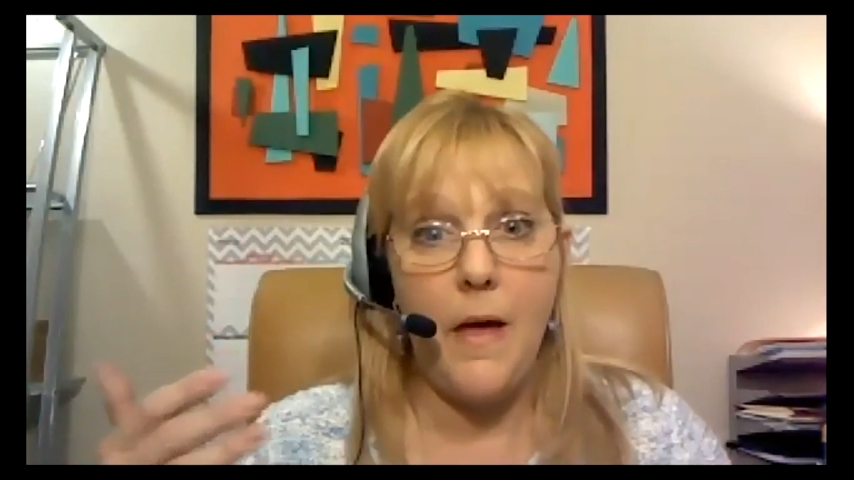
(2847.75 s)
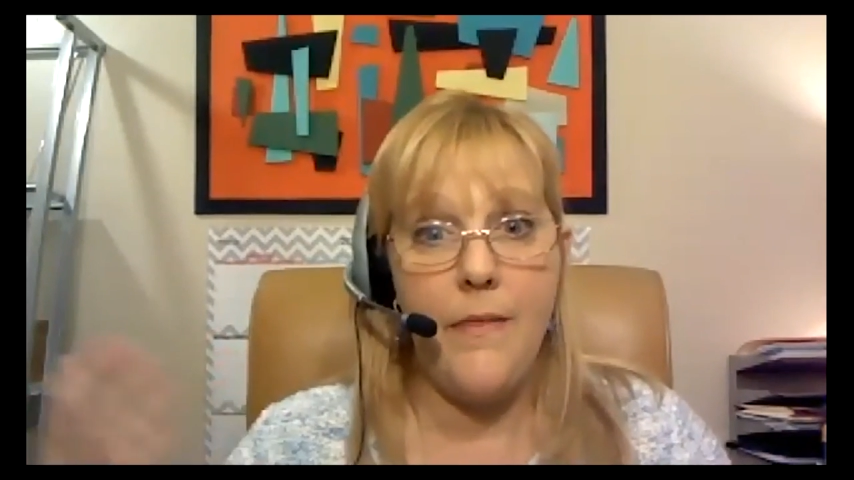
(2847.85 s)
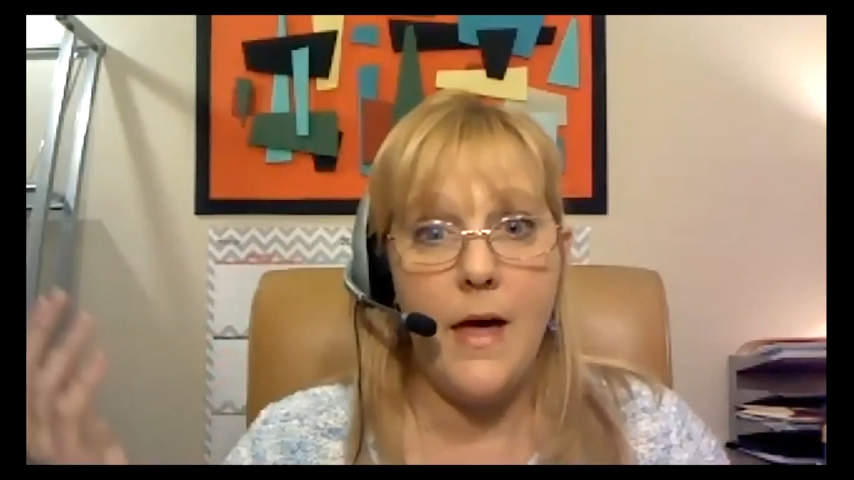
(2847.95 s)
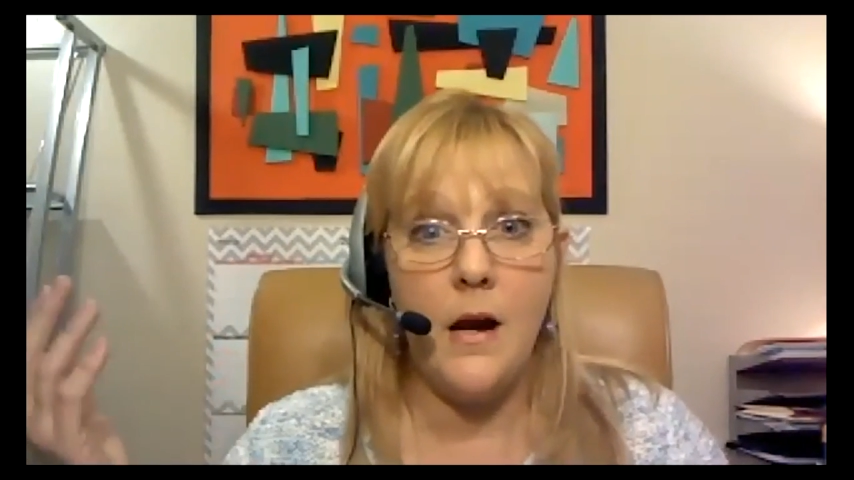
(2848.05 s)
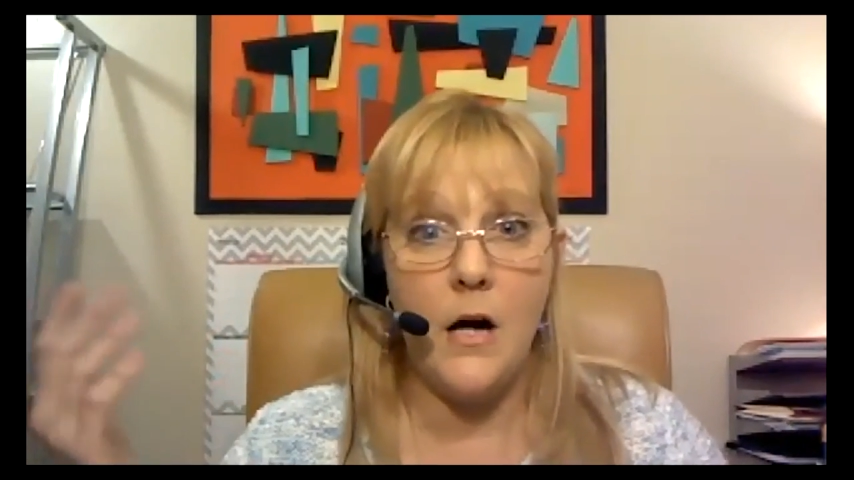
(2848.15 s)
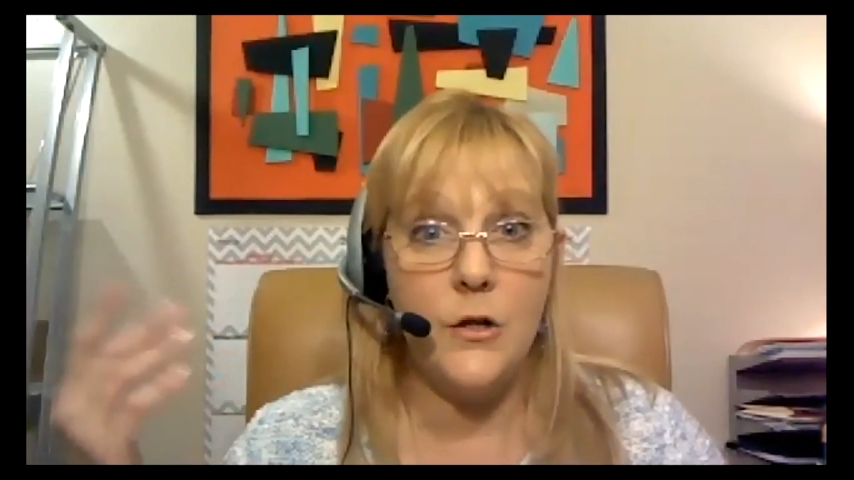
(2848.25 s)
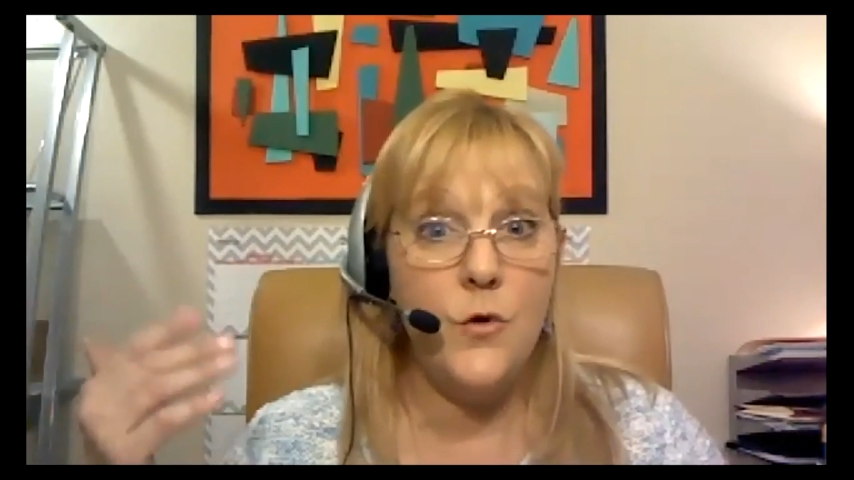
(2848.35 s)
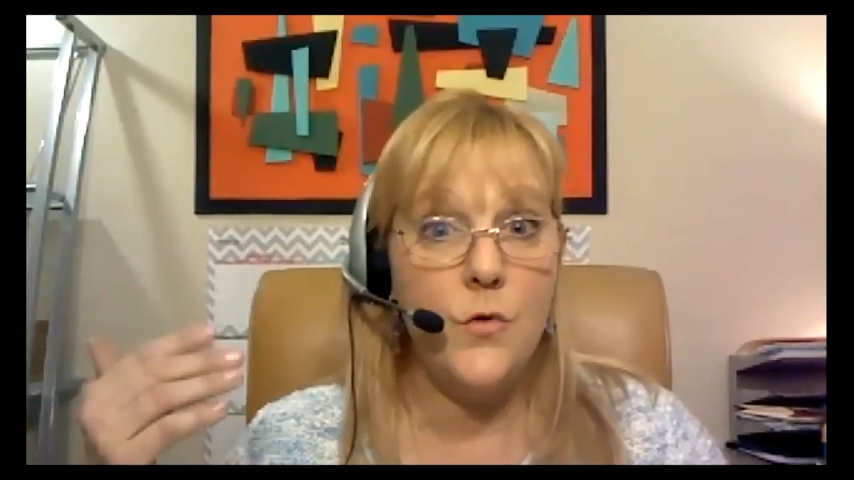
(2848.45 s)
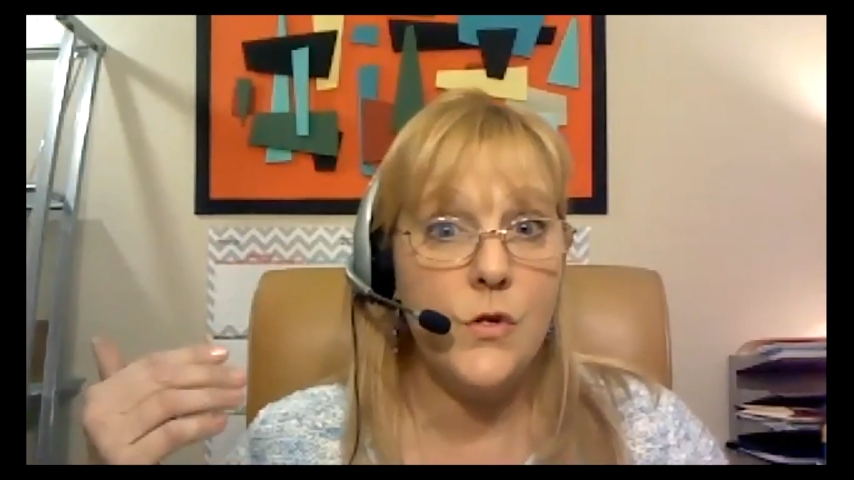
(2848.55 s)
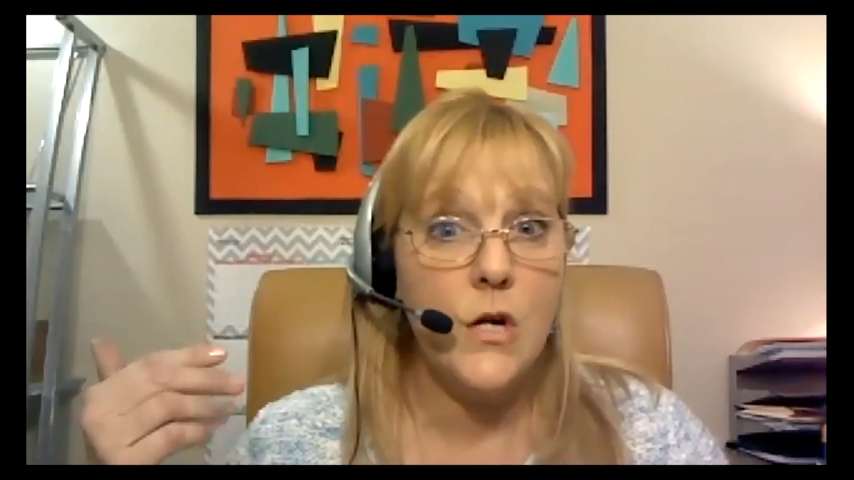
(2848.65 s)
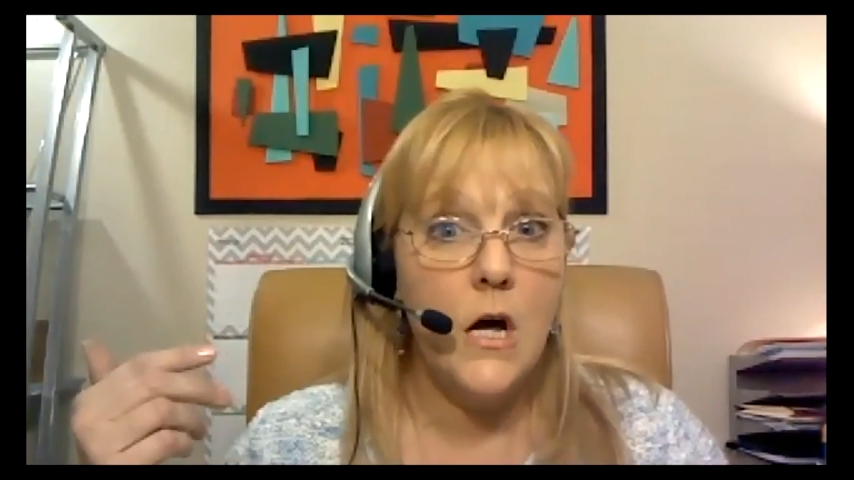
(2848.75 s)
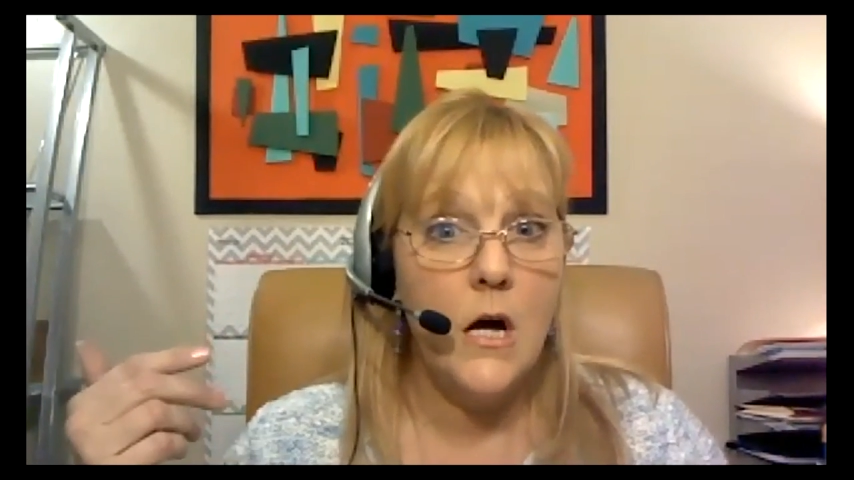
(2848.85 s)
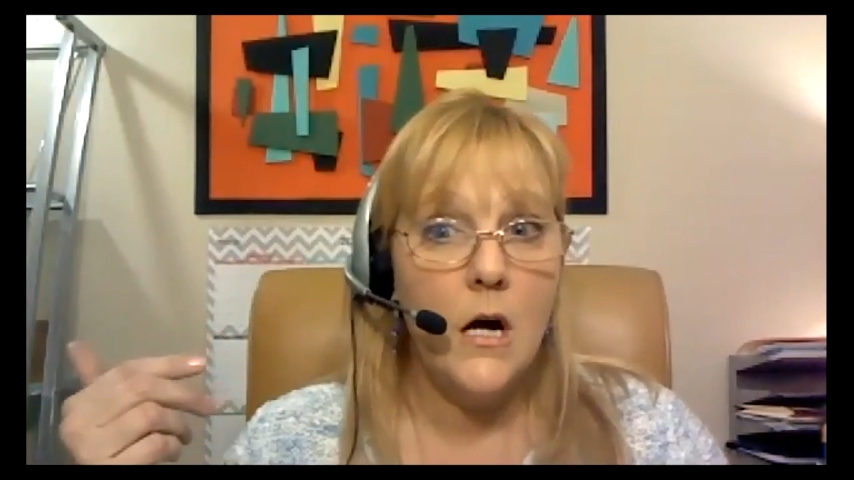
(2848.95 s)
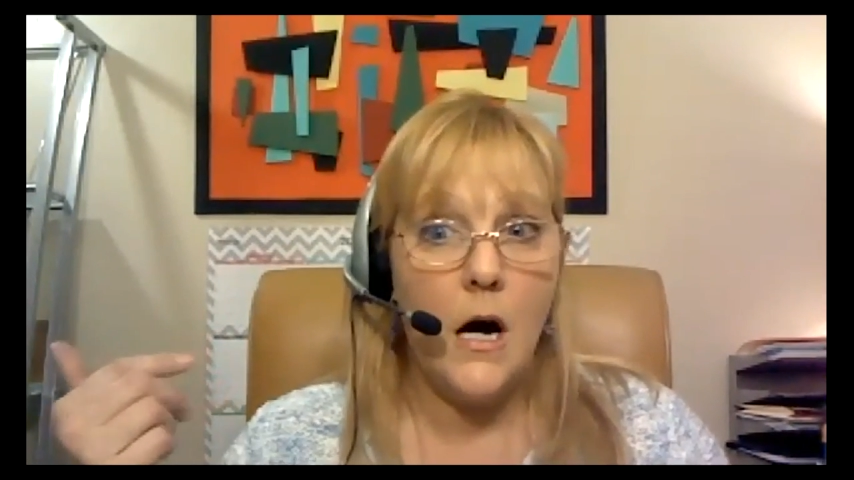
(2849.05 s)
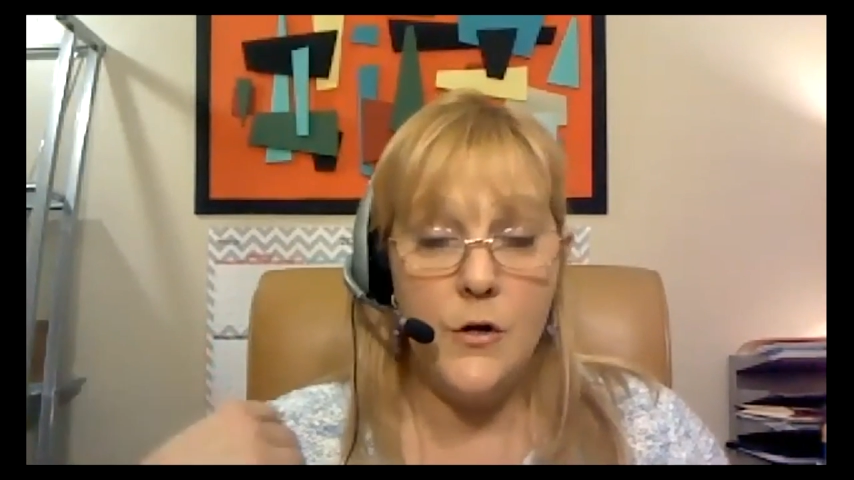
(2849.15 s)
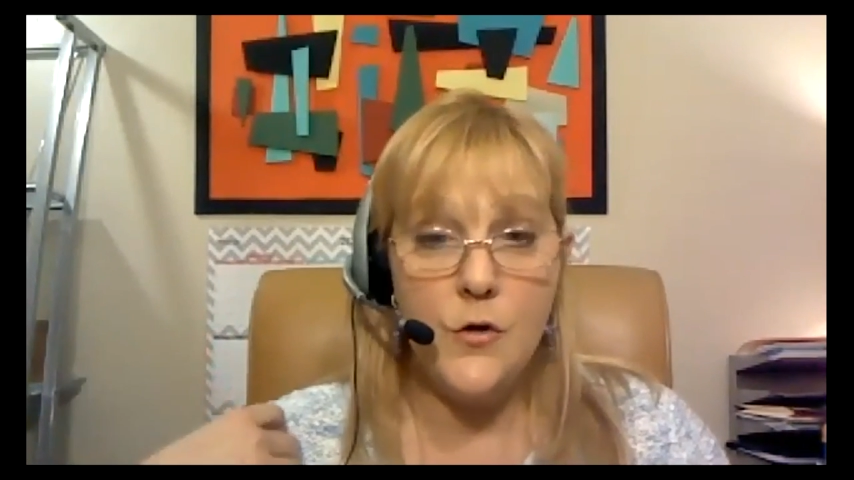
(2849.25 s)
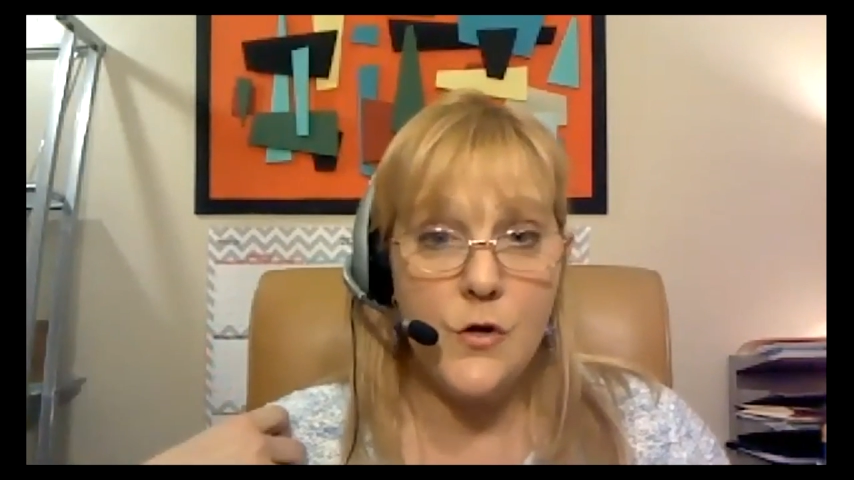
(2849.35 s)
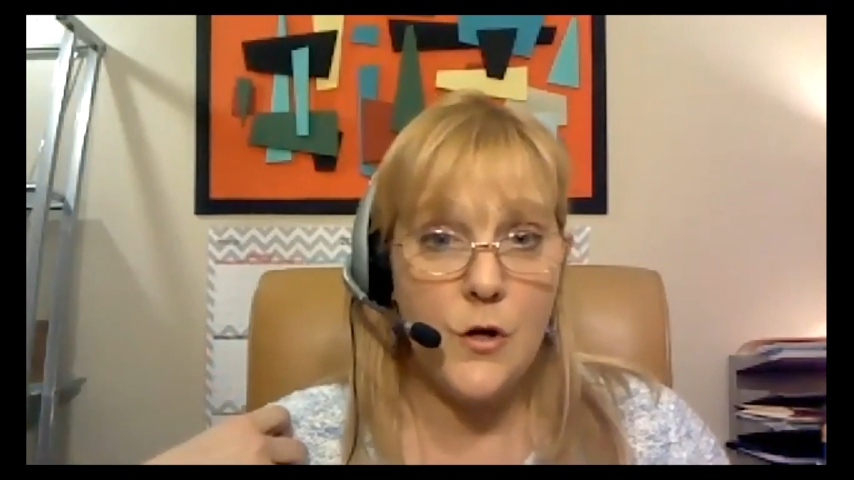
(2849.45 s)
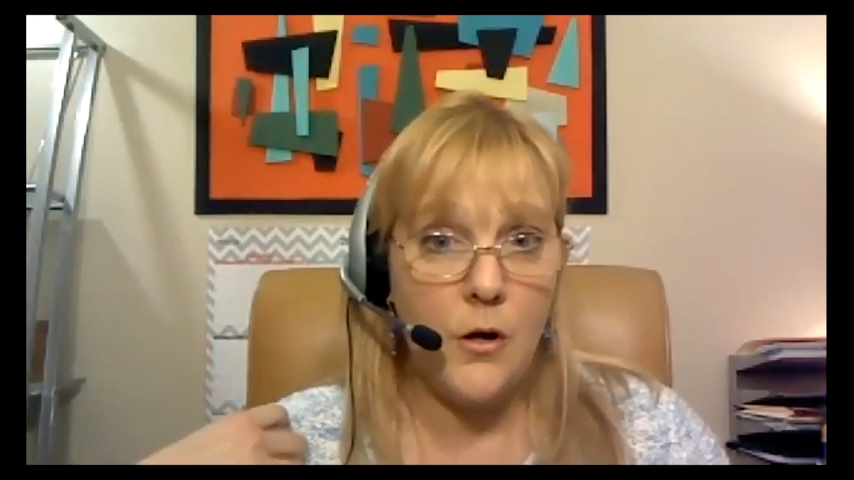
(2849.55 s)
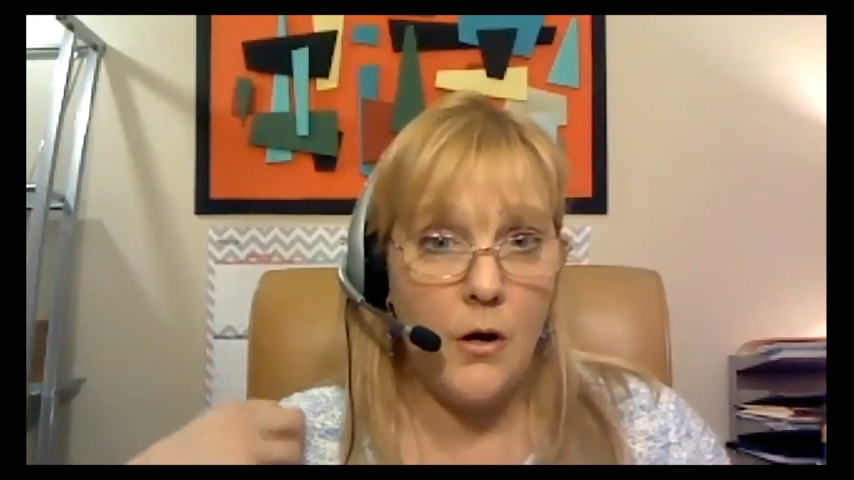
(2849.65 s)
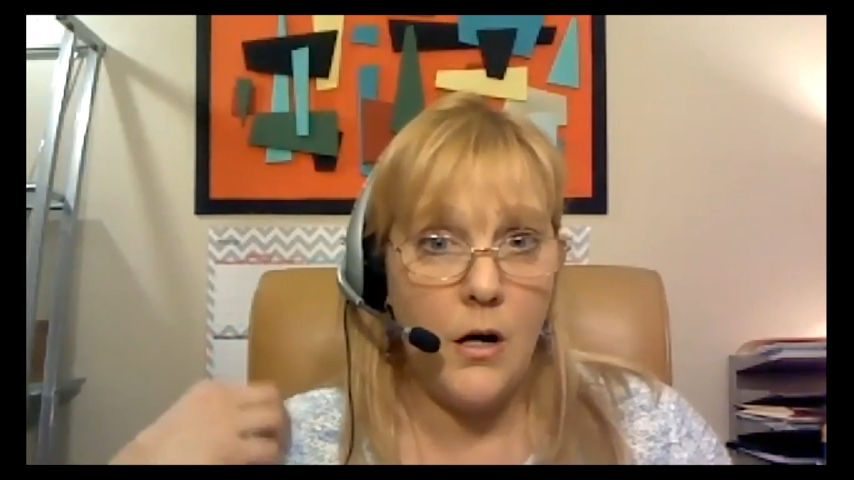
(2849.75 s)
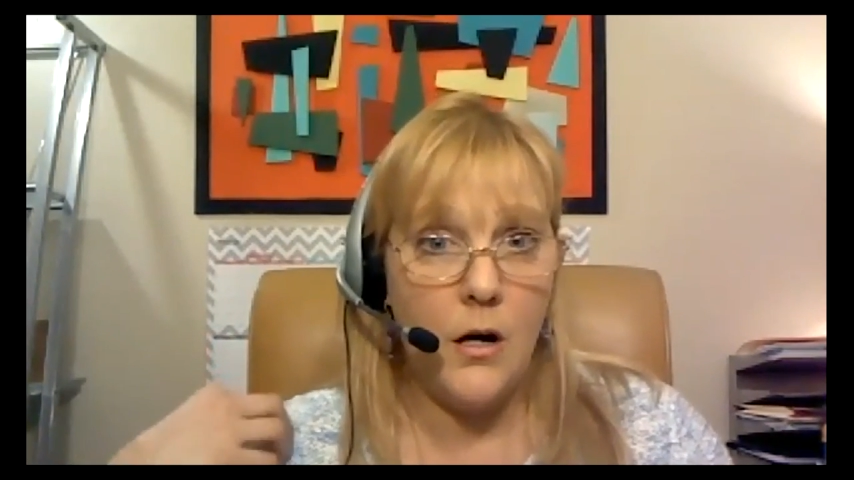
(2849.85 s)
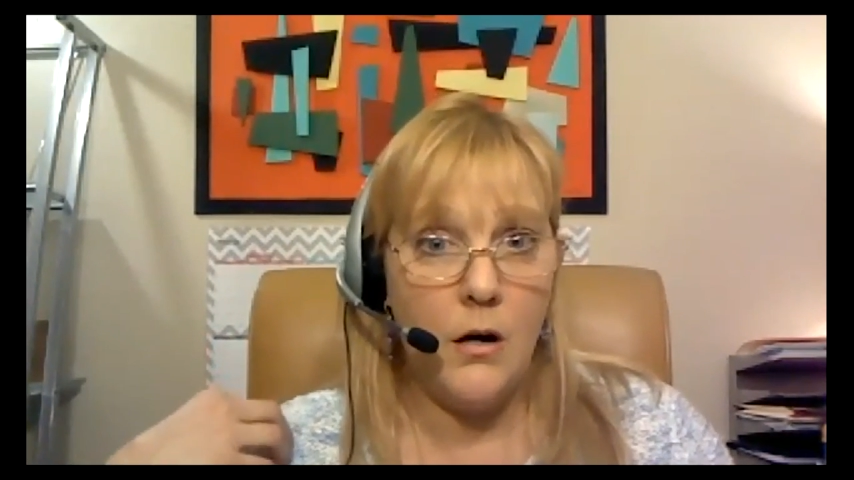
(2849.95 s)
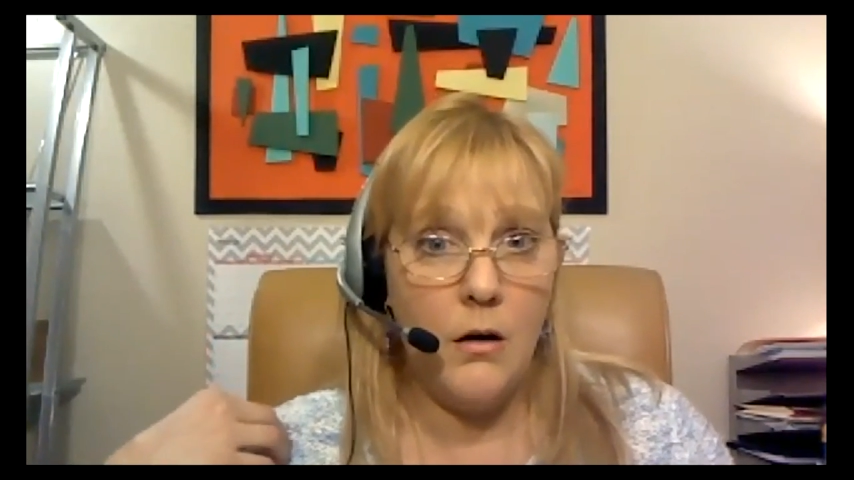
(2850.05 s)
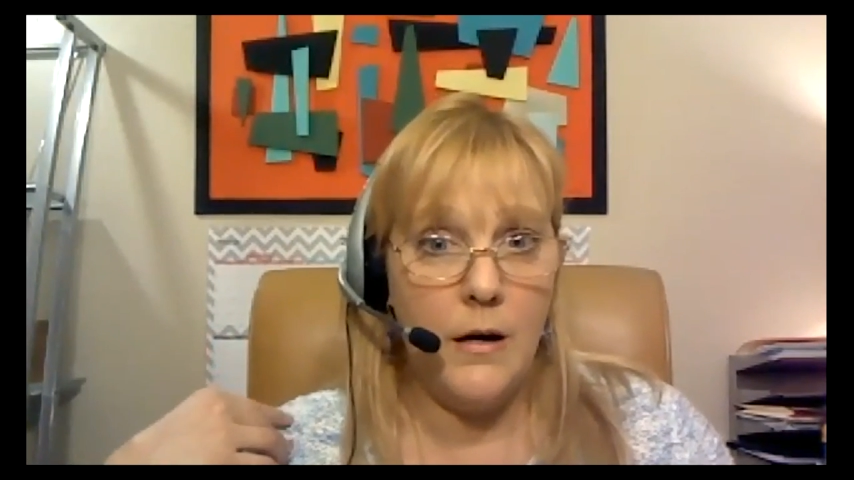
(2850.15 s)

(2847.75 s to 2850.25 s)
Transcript: And then I use I use a uh,